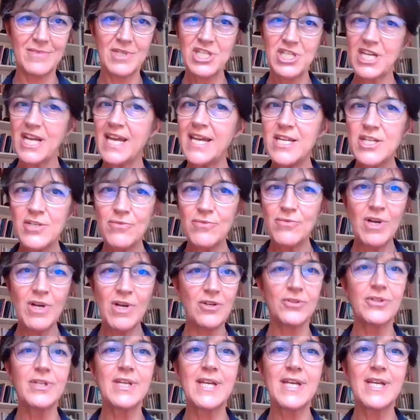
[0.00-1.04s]
Change will
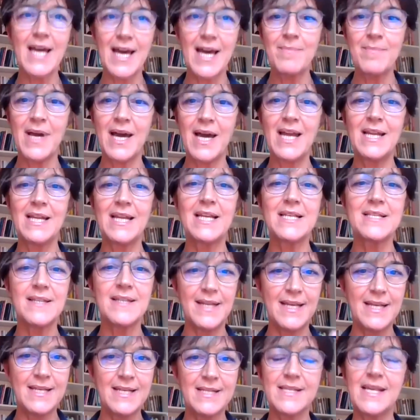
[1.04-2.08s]
not come unless
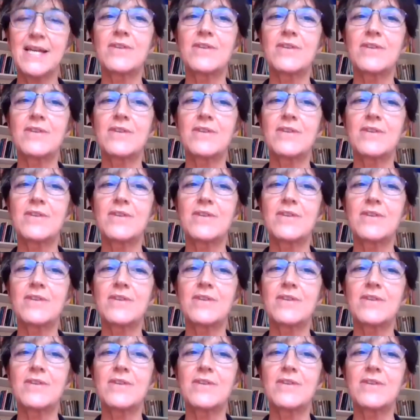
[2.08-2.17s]
there is